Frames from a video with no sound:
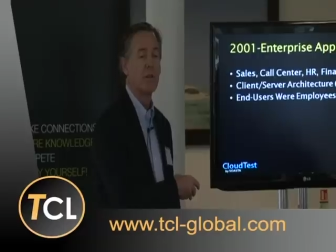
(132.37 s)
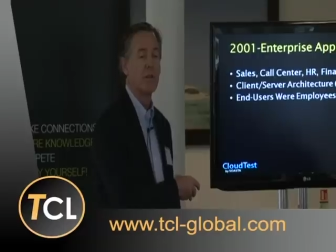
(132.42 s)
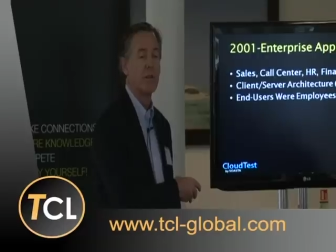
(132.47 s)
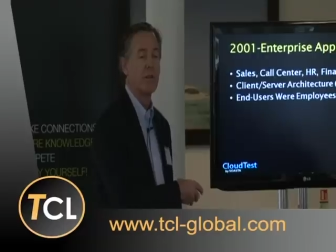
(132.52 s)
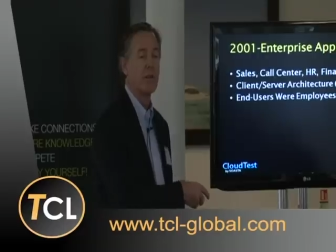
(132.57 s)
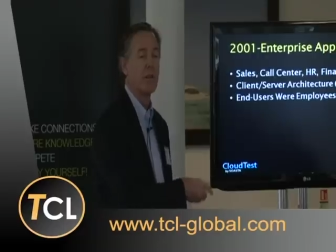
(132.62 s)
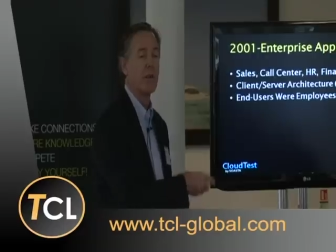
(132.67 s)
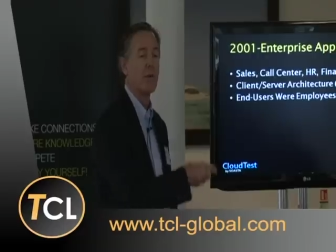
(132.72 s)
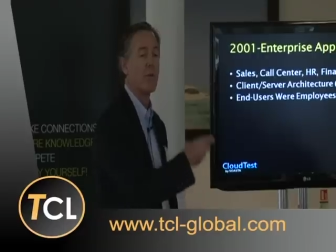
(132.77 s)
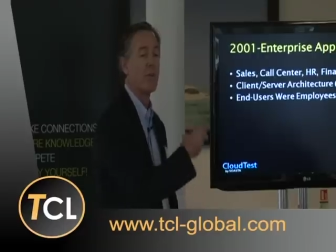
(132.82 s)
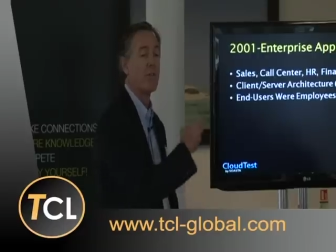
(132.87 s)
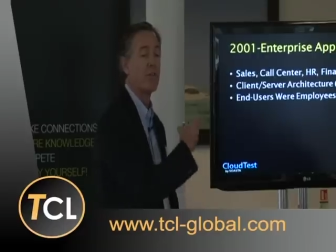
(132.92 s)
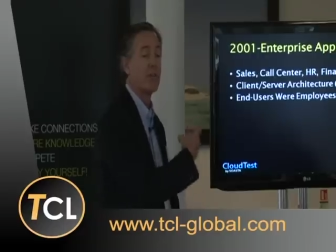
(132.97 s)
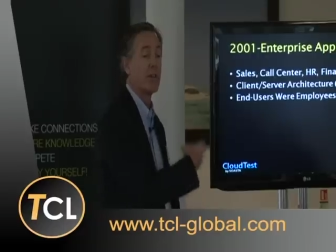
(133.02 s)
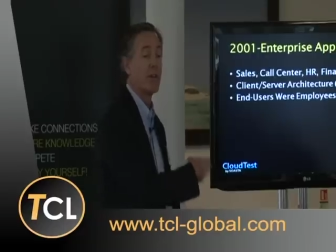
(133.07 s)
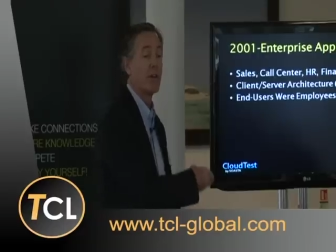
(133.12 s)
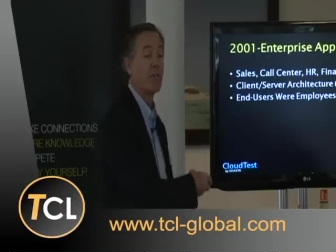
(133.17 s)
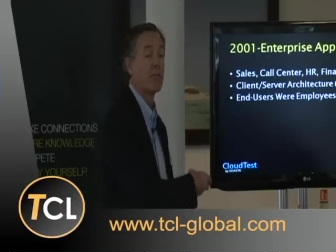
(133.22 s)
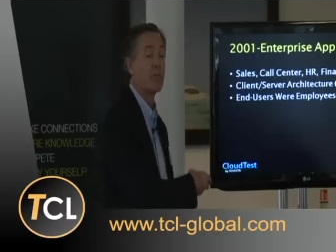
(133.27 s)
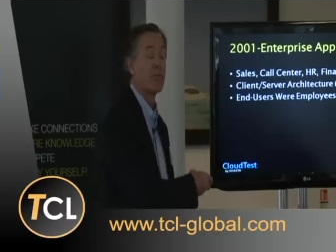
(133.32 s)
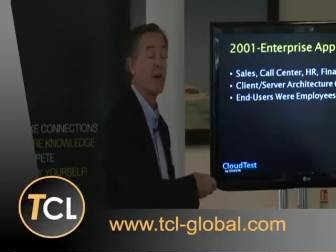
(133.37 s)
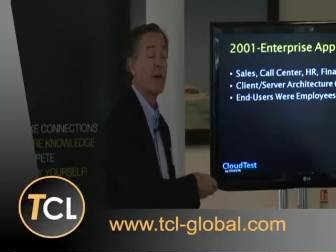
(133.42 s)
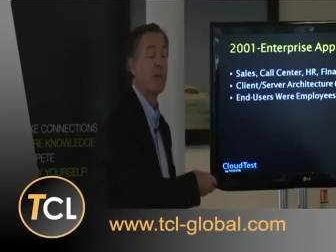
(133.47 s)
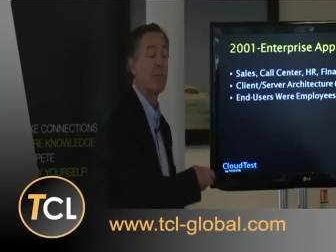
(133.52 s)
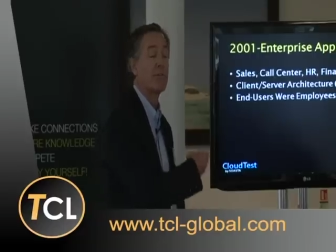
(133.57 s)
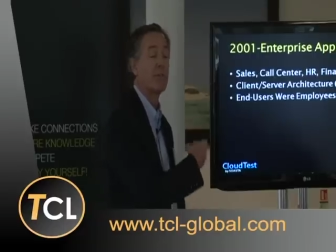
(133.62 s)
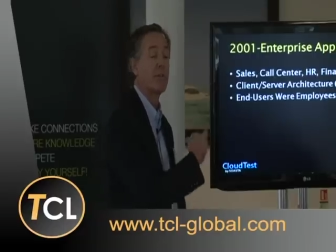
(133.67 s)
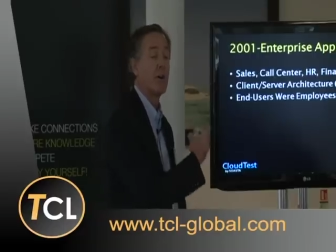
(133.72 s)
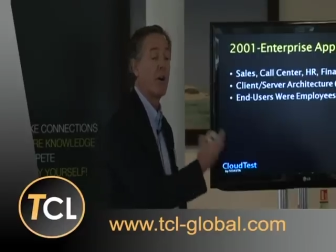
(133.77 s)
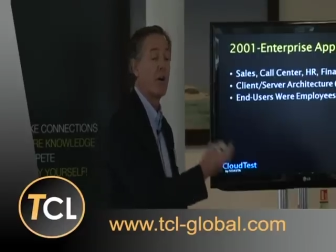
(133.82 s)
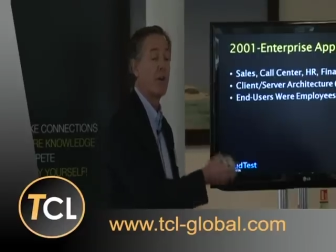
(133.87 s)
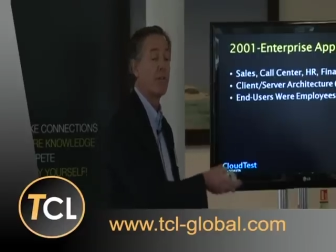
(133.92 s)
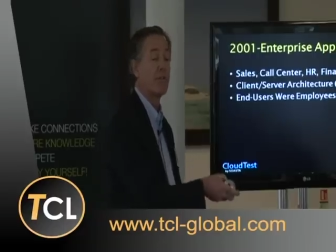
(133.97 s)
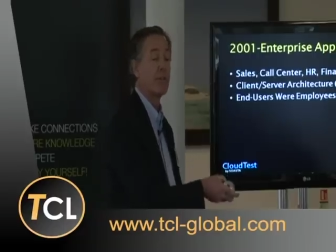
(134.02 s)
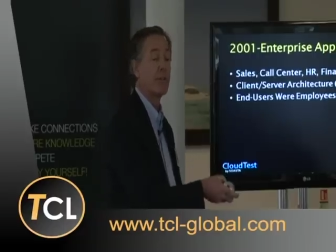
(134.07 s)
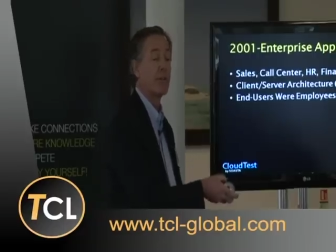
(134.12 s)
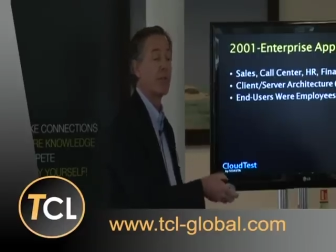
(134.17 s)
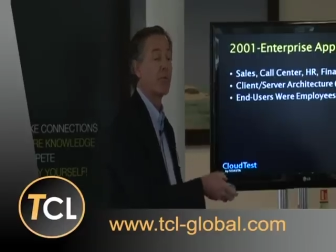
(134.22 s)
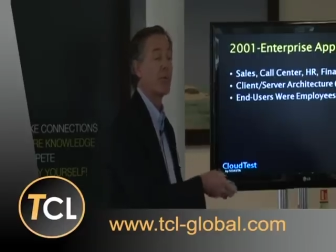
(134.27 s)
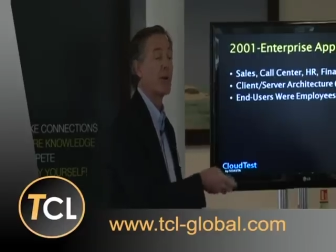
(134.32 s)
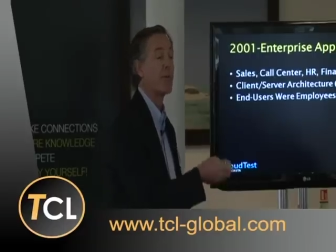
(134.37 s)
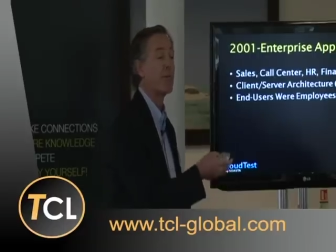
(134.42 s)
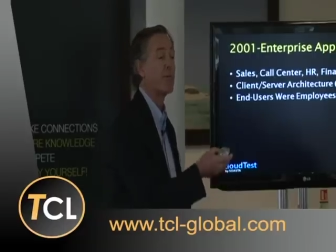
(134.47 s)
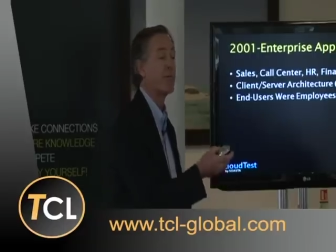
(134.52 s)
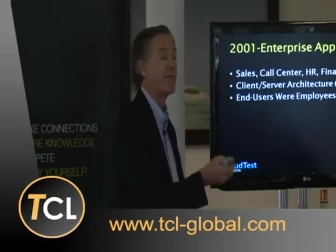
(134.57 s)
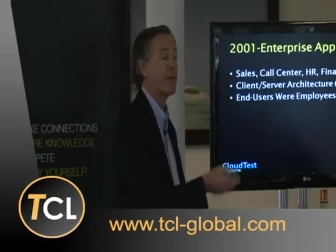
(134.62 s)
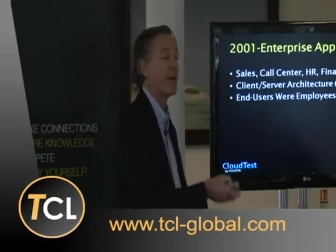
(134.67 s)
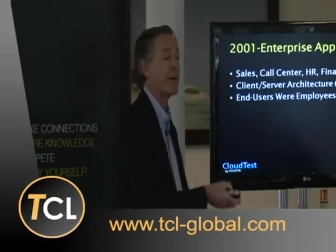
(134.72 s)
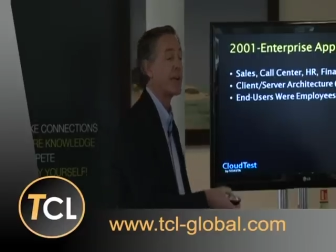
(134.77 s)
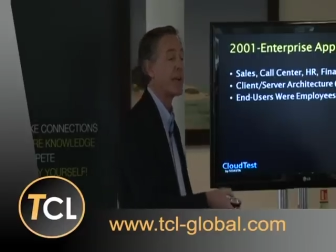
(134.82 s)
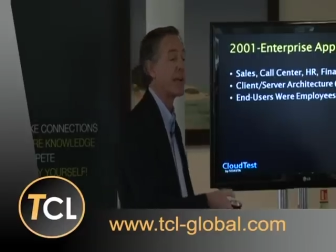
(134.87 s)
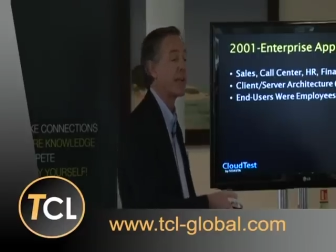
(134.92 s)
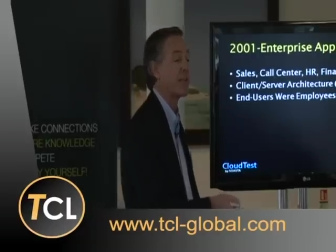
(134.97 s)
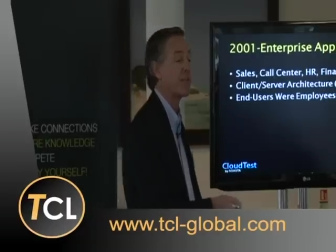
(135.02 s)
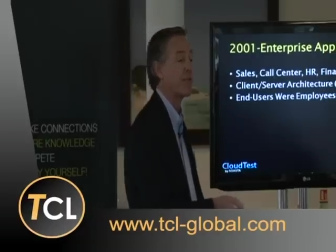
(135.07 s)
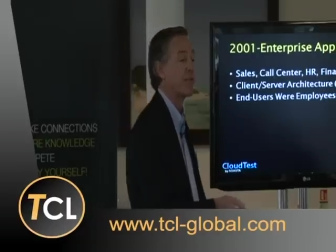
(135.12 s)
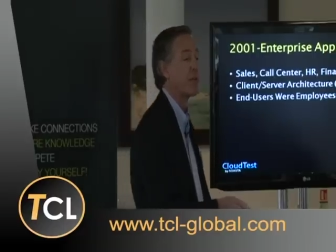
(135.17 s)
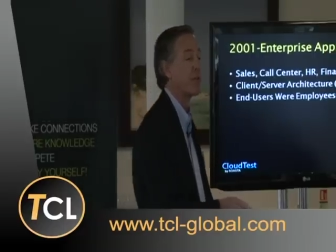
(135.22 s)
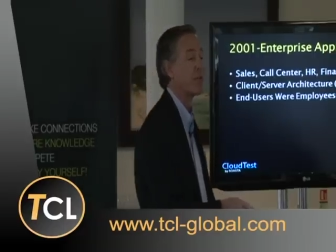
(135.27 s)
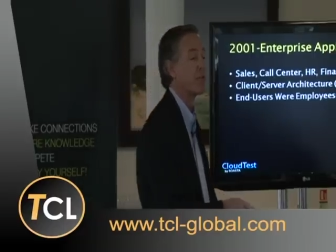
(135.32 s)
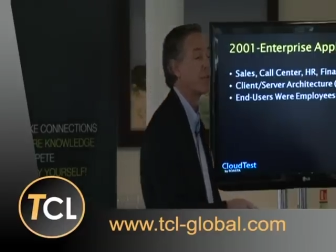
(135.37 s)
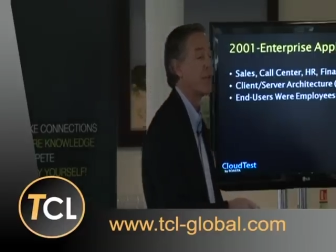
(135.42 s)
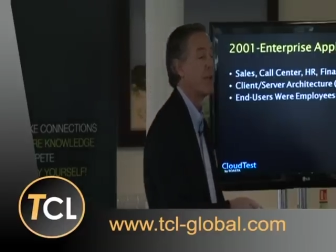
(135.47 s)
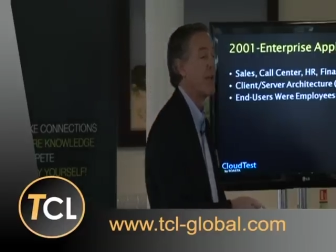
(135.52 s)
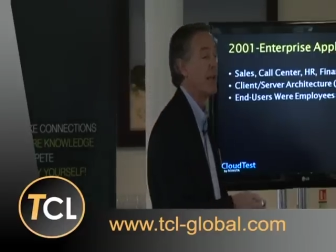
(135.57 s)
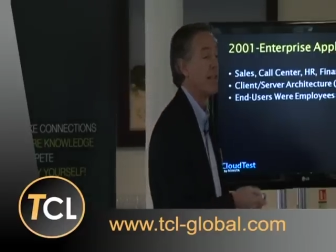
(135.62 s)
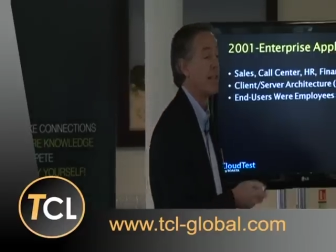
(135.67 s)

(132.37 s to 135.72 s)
You know, they were sales reps, call center reps, finance folks.